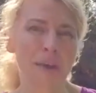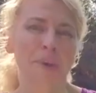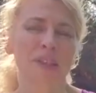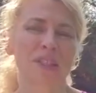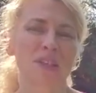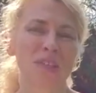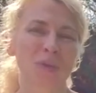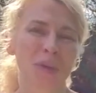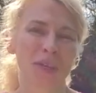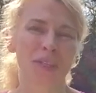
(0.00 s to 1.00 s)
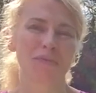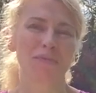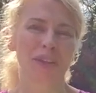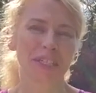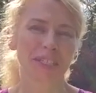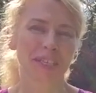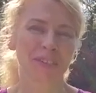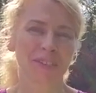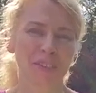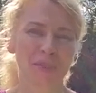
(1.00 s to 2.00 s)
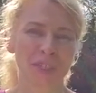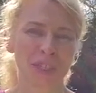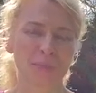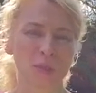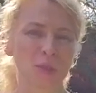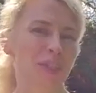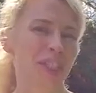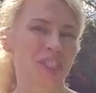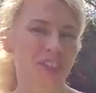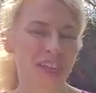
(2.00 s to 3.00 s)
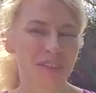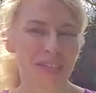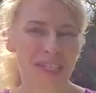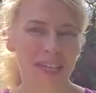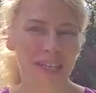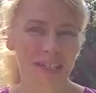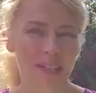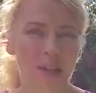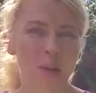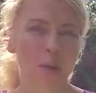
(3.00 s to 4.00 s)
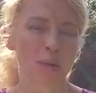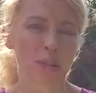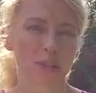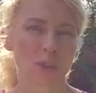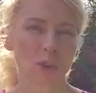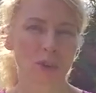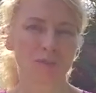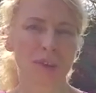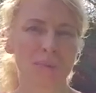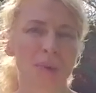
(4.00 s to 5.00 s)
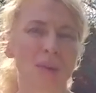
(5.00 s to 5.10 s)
but there's nothing worse than finding out that those seams on your t-shirt irritate, or those socks rub,